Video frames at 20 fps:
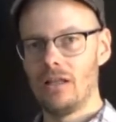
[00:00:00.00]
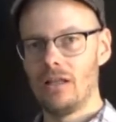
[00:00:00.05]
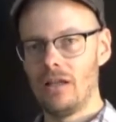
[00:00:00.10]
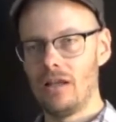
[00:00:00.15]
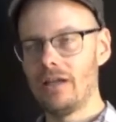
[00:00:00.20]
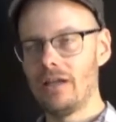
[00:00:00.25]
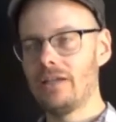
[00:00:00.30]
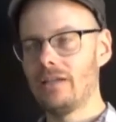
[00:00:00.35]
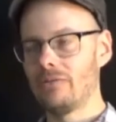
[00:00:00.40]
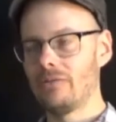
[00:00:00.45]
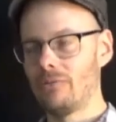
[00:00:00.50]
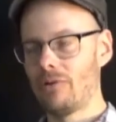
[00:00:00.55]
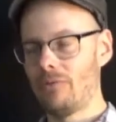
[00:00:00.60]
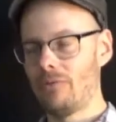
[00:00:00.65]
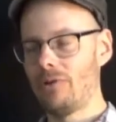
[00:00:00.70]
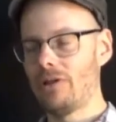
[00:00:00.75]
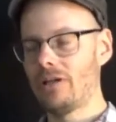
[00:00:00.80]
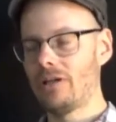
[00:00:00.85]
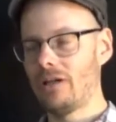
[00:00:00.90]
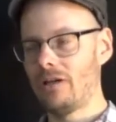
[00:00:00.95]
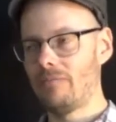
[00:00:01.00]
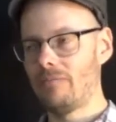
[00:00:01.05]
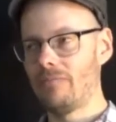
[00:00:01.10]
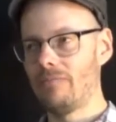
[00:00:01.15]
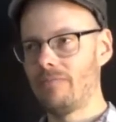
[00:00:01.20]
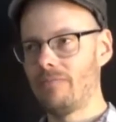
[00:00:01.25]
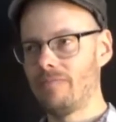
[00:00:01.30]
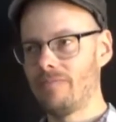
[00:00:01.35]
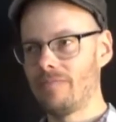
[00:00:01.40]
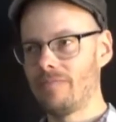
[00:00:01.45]
like it when we
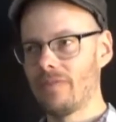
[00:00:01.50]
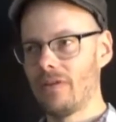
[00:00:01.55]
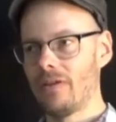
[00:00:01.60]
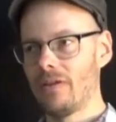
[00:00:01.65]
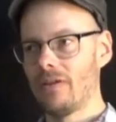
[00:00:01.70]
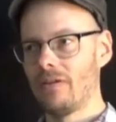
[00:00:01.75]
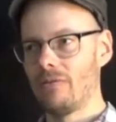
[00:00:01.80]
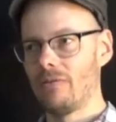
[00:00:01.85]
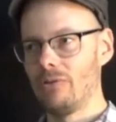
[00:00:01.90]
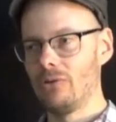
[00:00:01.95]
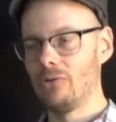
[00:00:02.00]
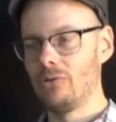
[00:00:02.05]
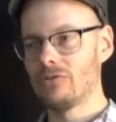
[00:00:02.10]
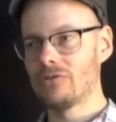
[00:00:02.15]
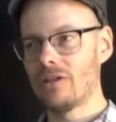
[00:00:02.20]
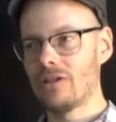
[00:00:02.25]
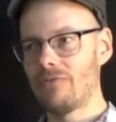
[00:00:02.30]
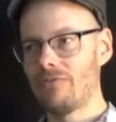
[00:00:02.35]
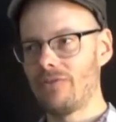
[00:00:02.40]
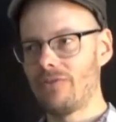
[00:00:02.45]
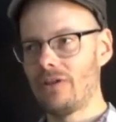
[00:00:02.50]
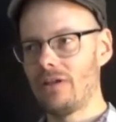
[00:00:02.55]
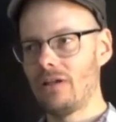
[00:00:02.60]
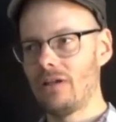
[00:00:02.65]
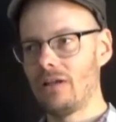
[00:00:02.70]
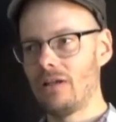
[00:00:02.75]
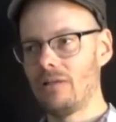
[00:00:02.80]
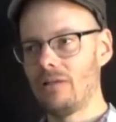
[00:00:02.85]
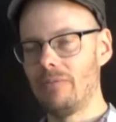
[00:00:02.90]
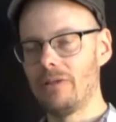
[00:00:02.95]
come, we do
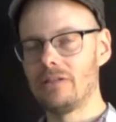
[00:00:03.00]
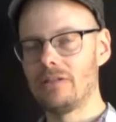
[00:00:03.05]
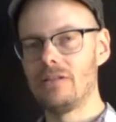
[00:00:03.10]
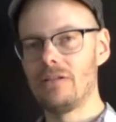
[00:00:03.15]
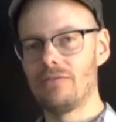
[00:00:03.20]
something a little bit